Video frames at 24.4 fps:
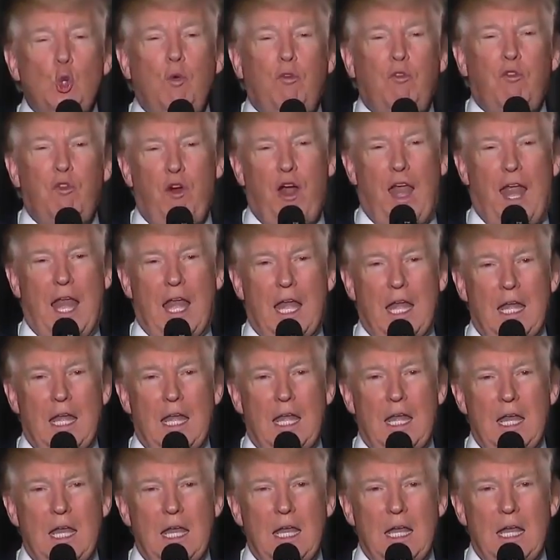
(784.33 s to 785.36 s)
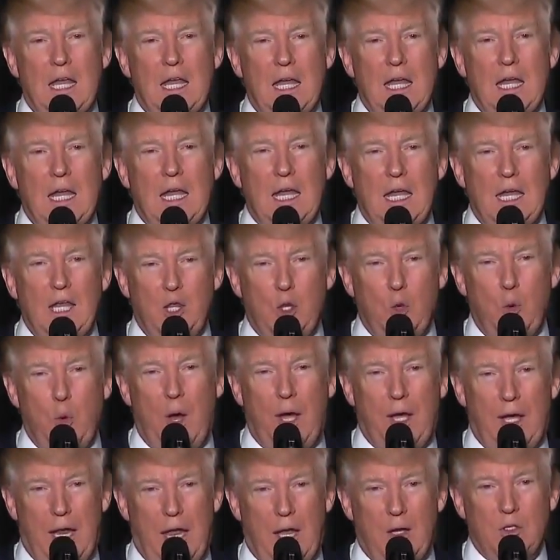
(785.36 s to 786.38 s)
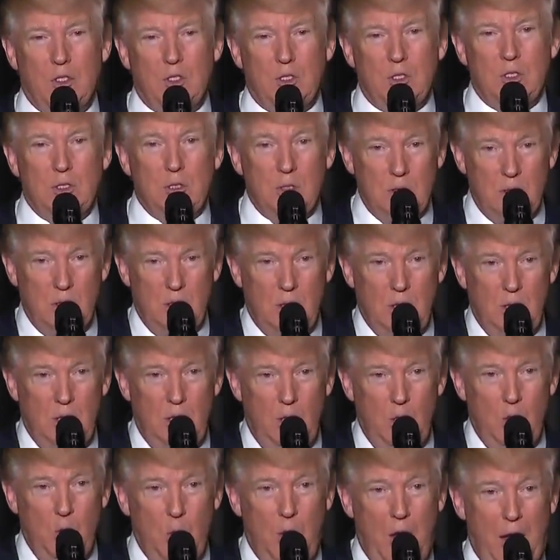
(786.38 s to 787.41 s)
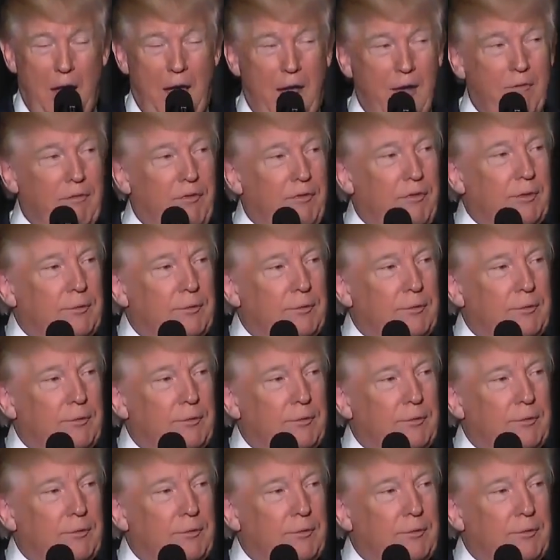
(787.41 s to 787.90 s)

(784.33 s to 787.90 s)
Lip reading: friend in the White House. You have.